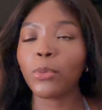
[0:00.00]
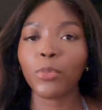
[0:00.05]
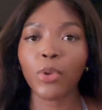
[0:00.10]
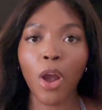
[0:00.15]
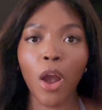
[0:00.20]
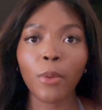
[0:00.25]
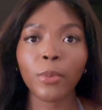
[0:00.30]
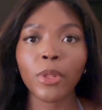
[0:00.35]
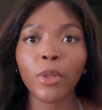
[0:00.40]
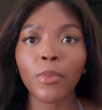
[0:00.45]

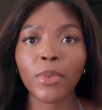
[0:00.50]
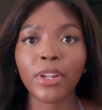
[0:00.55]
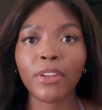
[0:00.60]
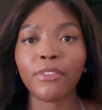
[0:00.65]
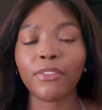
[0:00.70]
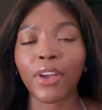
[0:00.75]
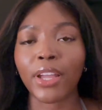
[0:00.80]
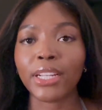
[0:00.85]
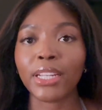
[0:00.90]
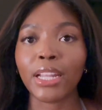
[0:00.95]
problem and
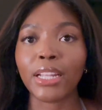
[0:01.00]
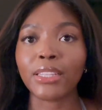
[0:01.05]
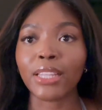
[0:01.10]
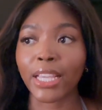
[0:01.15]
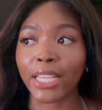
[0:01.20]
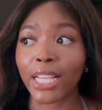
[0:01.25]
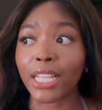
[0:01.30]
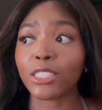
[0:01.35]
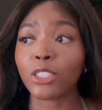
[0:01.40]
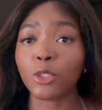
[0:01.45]

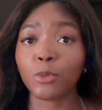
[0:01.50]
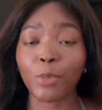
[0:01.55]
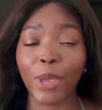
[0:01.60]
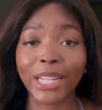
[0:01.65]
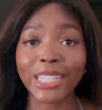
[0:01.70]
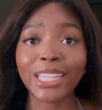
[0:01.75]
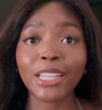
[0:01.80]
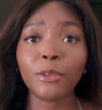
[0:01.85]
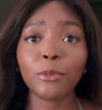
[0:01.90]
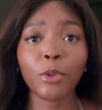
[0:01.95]
a
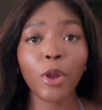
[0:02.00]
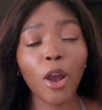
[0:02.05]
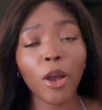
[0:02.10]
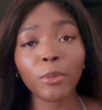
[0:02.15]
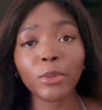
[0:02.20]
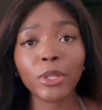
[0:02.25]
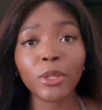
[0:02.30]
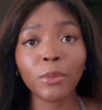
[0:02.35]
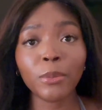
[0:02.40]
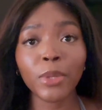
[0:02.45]
spending
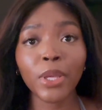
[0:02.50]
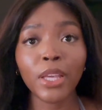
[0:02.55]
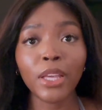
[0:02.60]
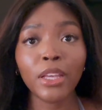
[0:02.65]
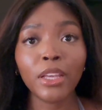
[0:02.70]
problem,